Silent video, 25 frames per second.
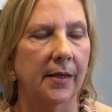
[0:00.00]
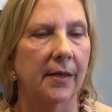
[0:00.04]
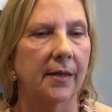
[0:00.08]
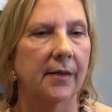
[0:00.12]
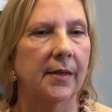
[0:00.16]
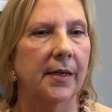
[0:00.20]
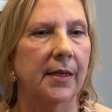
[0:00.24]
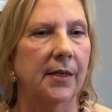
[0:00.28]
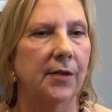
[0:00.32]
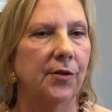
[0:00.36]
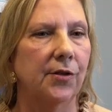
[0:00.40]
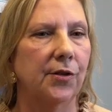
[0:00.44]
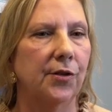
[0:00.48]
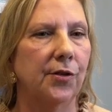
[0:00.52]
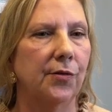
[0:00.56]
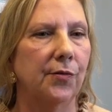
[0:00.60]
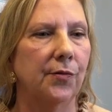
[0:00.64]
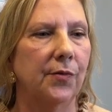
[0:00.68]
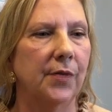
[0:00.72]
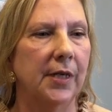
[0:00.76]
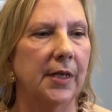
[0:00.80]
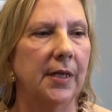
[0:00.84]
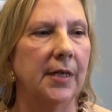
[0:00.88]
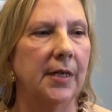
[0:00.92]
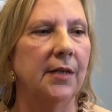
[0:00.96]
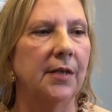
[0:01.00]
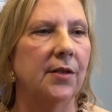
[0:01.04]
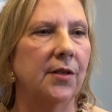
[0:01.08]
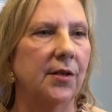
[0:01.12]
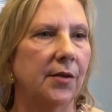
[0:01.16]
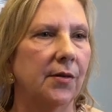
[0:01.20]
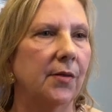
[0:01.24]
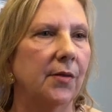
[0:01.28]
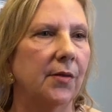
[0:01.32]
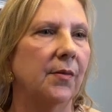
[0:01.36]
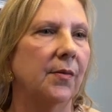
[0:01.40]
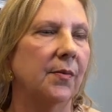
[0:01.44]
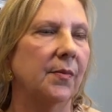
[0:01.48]
then you need
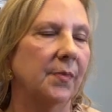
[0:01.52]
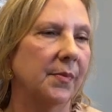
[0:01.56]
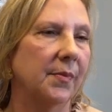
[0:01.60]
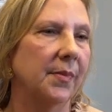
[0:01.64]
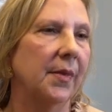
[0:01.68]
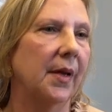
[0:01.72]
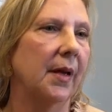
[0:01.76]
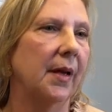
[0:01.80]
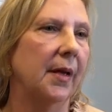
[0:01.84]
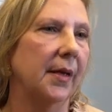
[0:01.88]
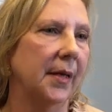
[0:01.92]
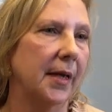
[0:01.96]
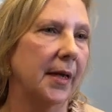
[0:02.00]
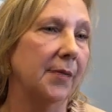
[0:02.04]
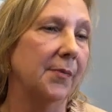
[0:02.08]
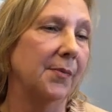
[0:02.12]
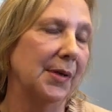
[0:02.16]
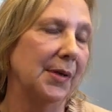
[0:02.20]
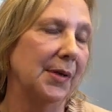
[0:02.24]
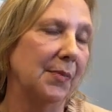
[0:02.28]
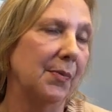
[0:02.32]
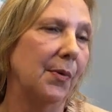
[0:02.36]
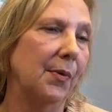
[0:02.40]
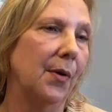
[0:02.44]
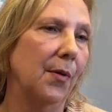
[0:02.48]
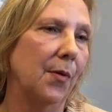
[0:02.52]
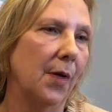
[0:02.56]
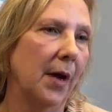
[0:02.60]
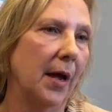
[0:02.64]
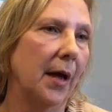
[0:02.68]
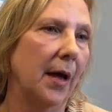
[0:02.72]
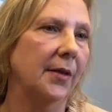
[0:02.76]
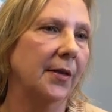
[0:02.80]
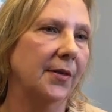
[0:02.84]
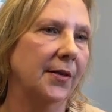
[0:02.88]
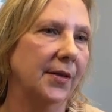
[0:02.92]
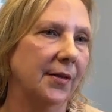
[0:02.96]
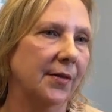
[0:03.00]
to, again, be
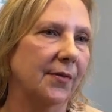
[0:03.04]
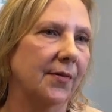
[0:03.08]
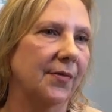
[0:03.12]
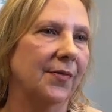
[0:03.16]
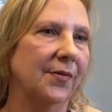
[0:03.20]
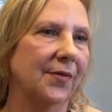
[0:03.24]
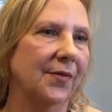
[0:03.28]
proactive.